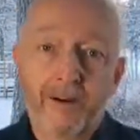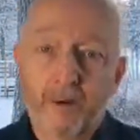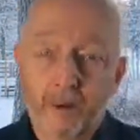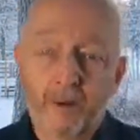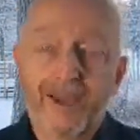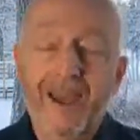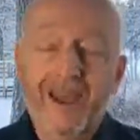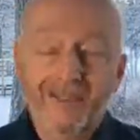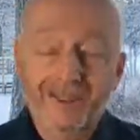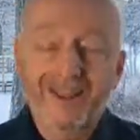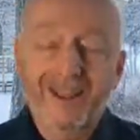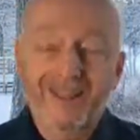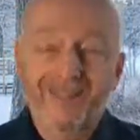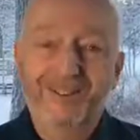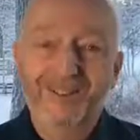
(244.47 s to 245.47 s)
or having
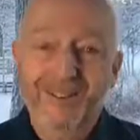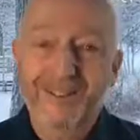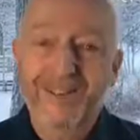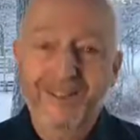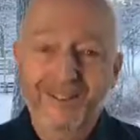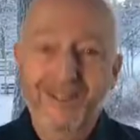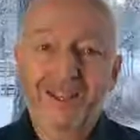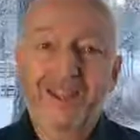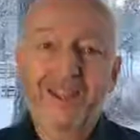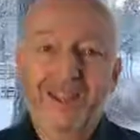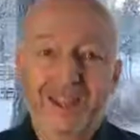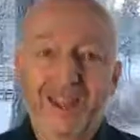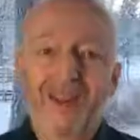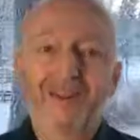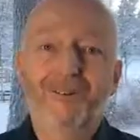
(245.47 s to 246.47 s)
the elderly care, taking
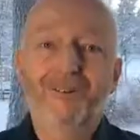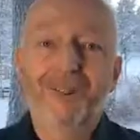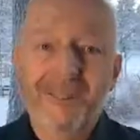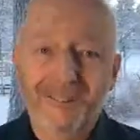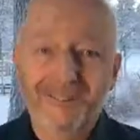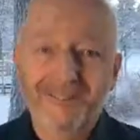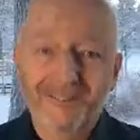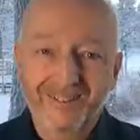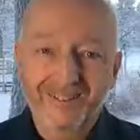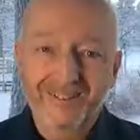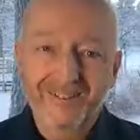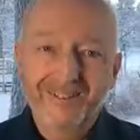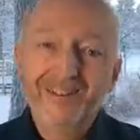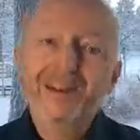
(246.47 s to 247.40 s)
care of the elderly.